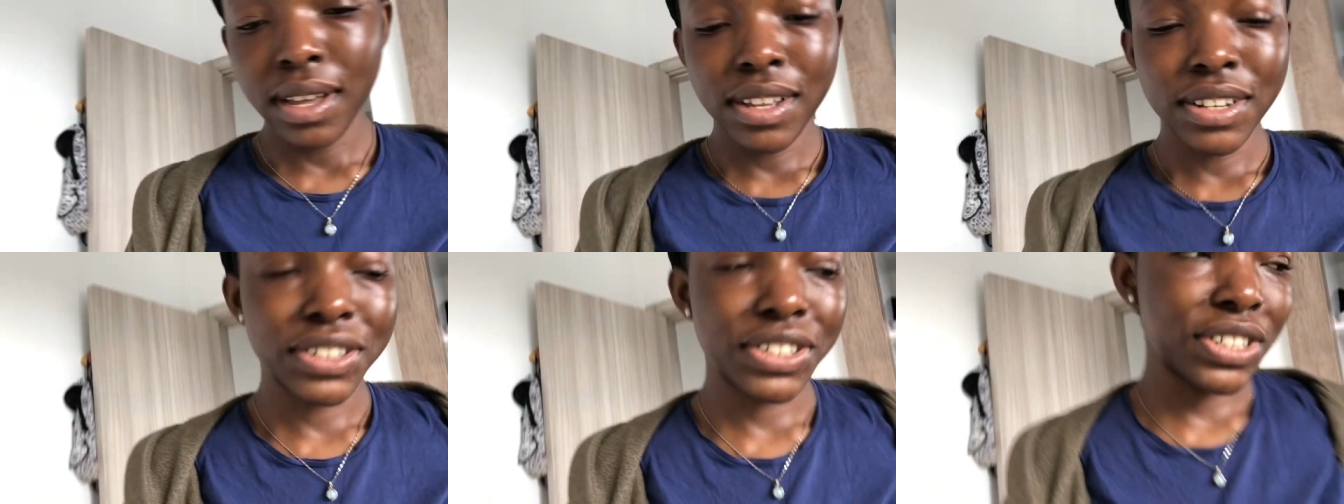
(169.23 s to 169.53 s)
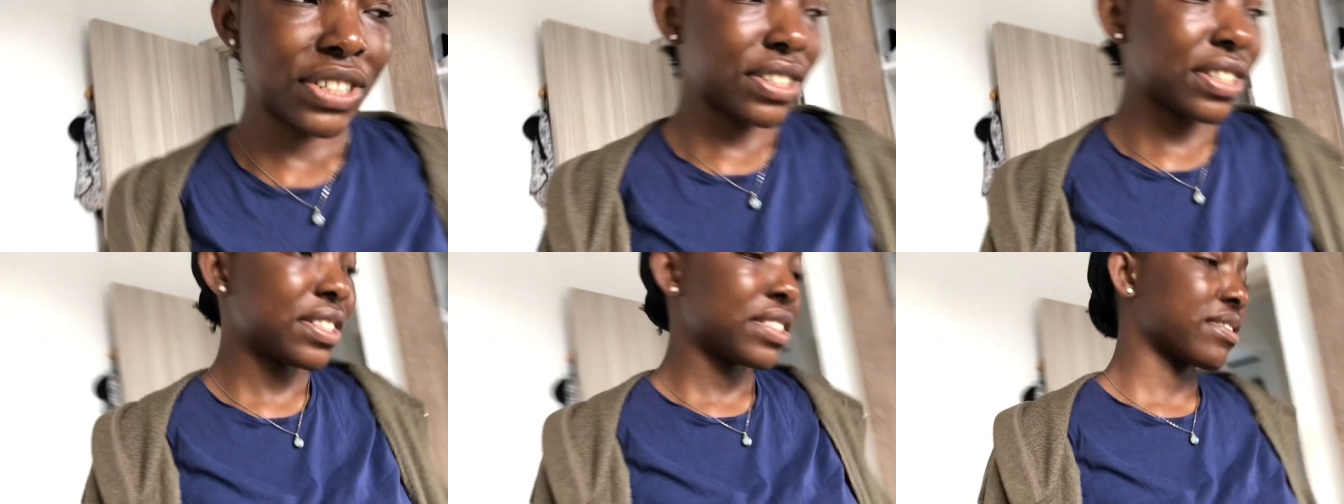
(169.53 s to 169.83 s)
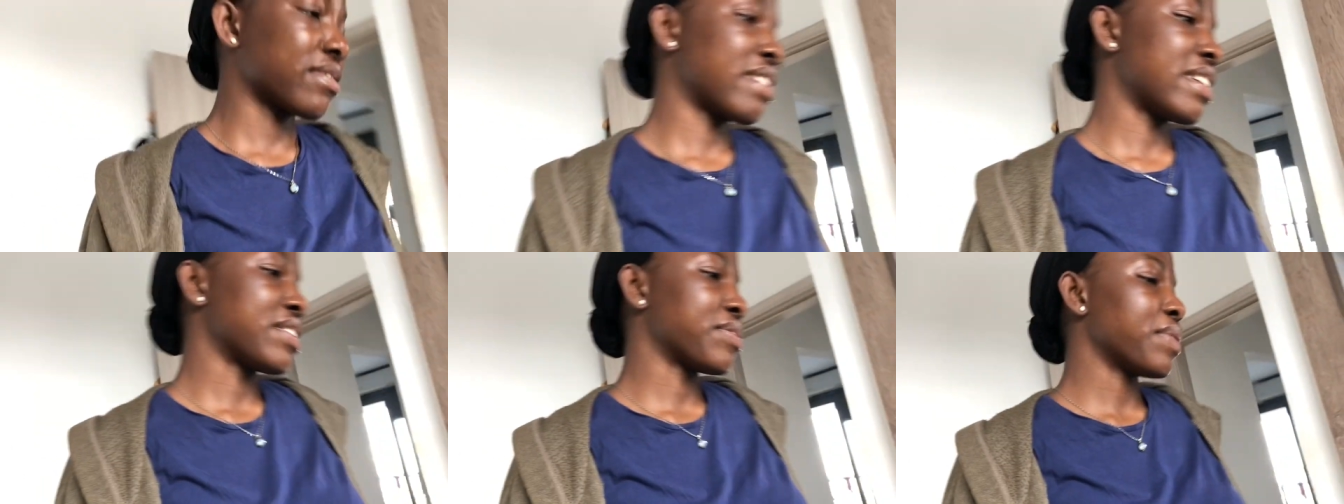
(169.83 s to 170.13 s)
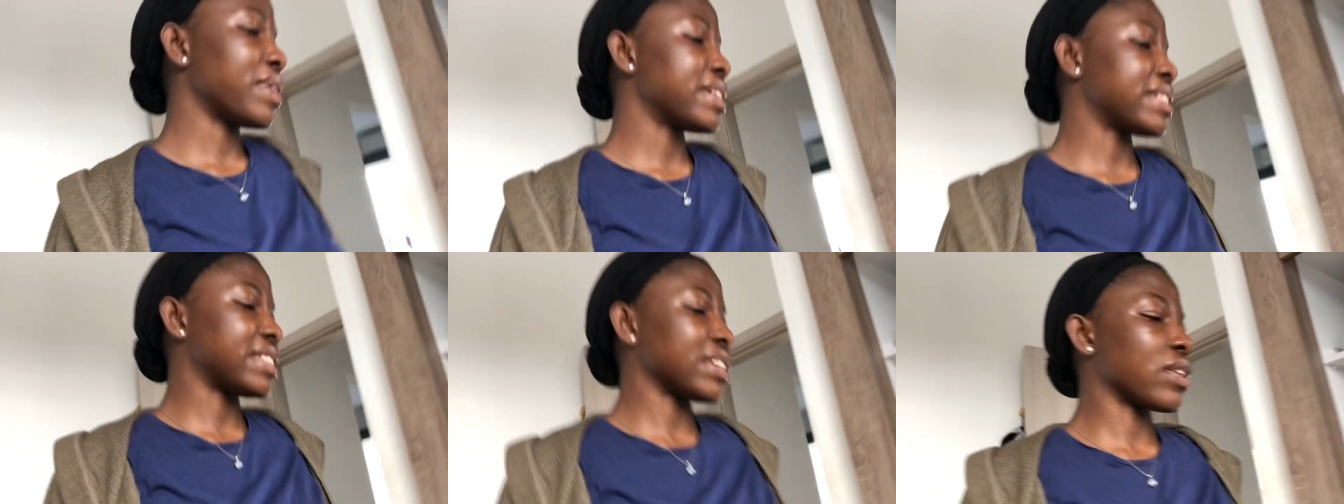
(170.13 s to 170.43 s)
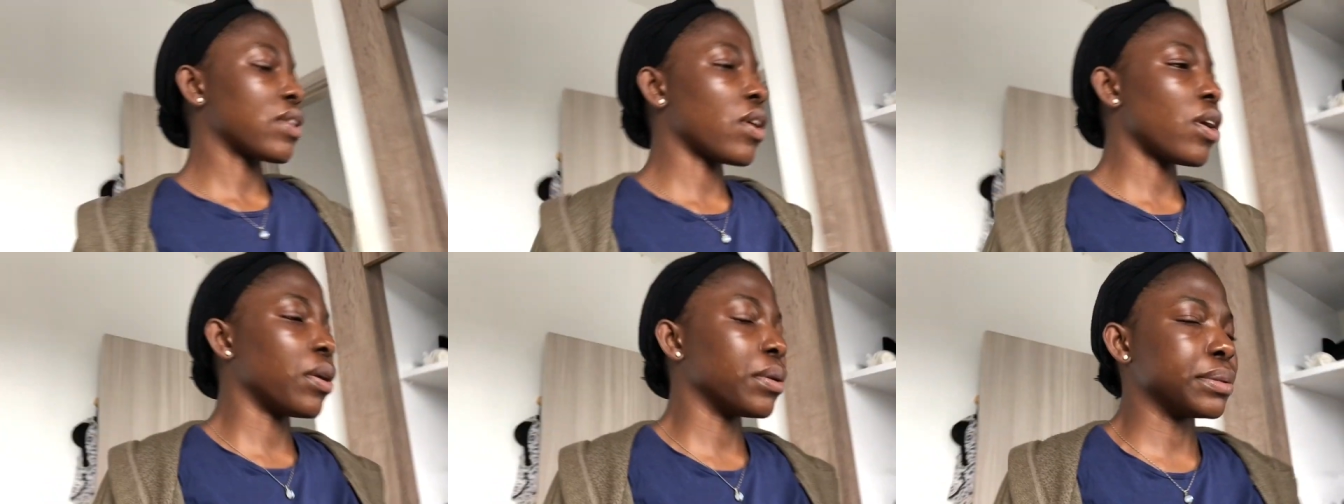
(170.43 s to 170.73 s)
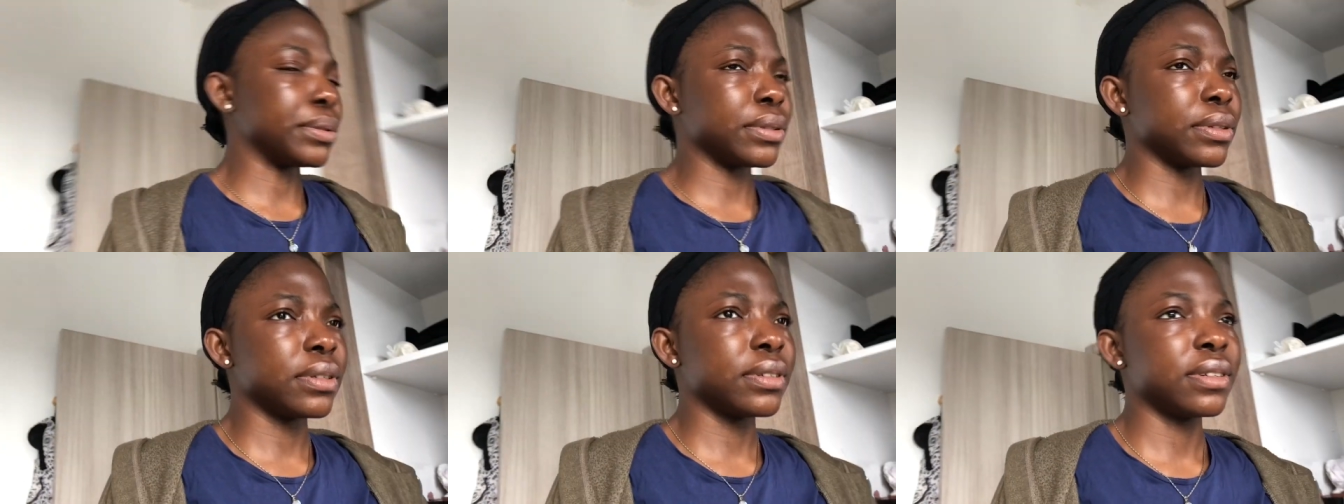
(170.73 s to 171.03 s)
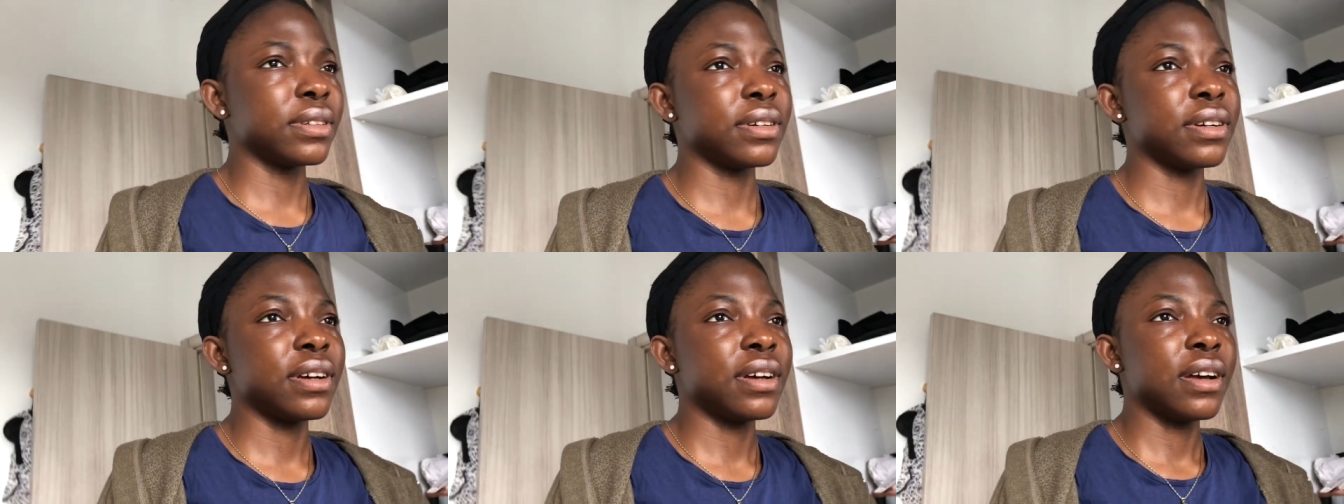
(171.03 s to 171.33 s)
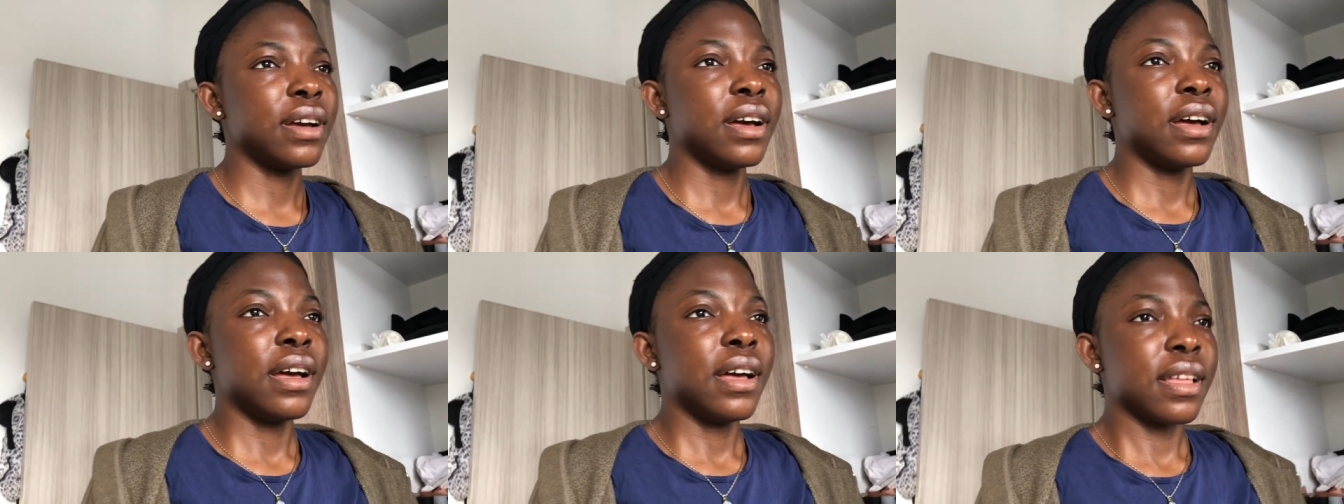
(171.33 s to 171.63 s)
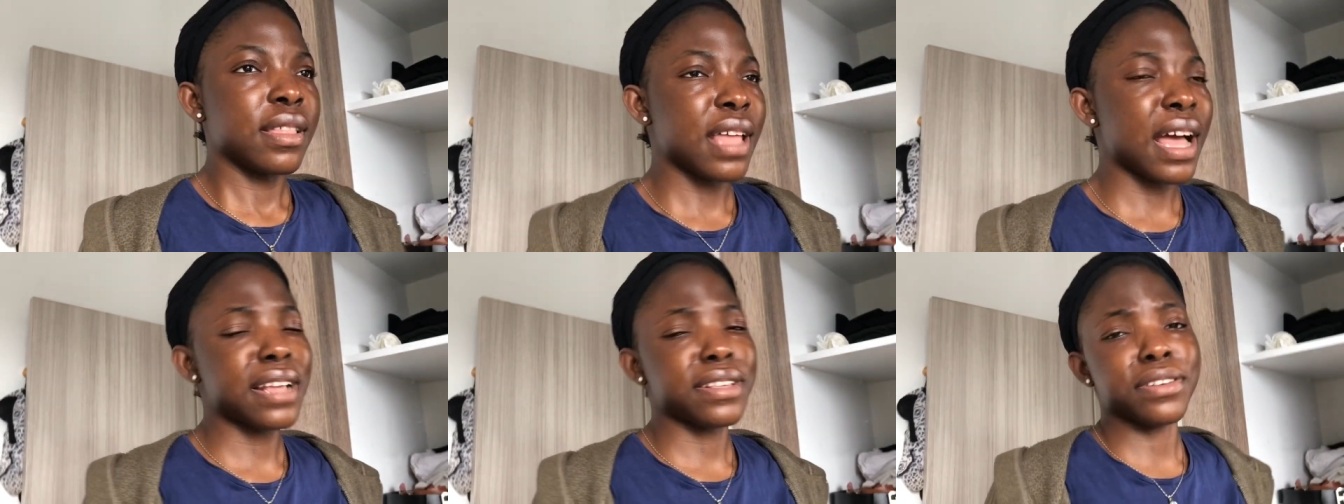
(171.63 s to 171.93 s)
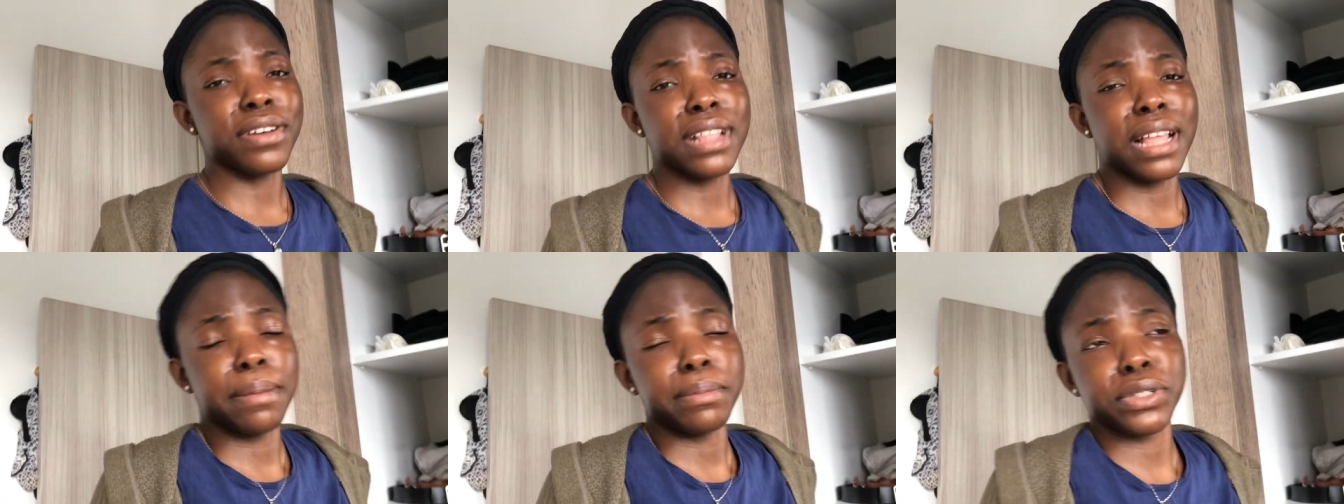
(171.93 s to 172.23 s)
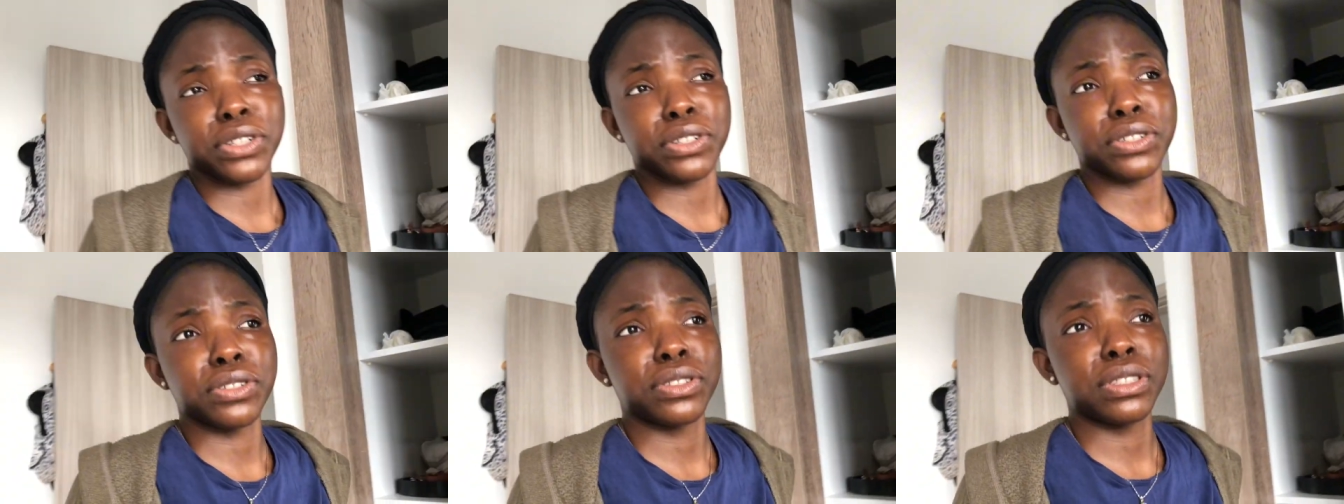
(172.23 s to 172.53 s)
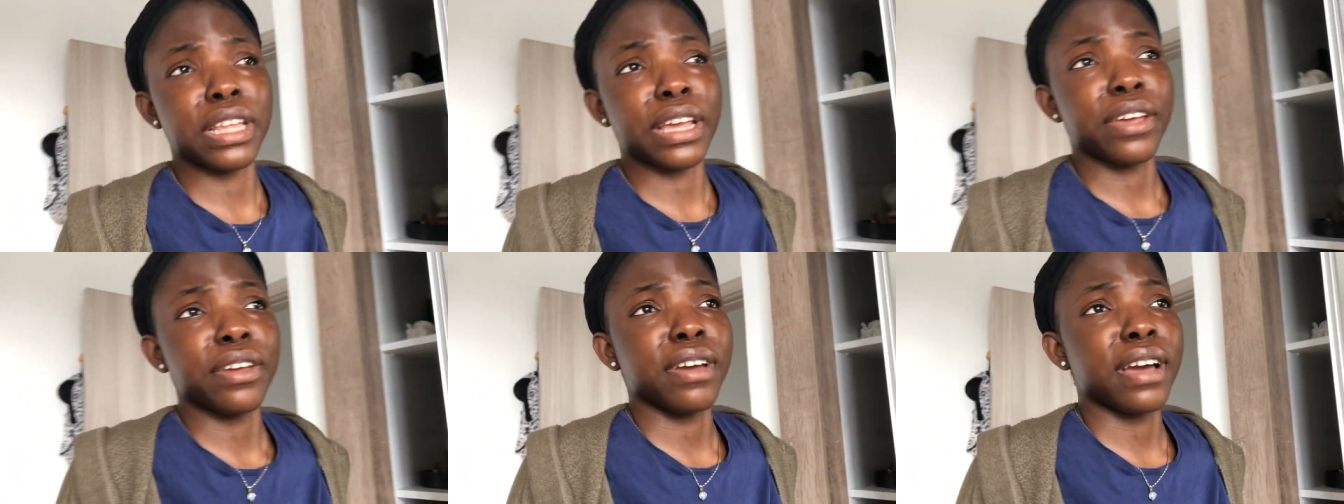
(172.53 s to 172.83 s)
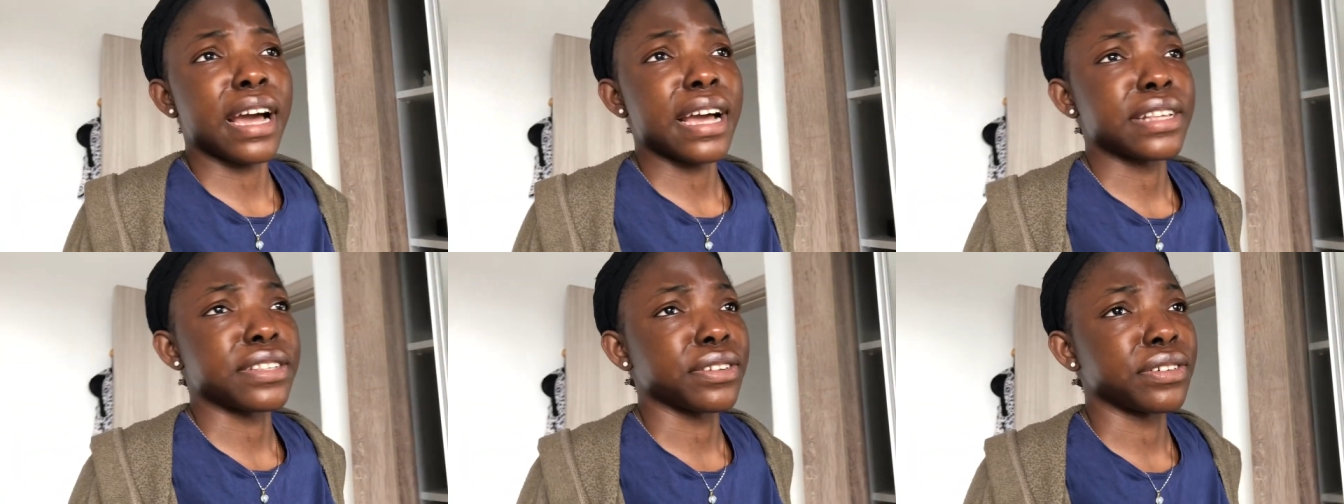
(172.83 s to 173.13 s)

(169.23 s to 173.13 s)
Jesus Christ, what is it called? That's all I'm just taking guys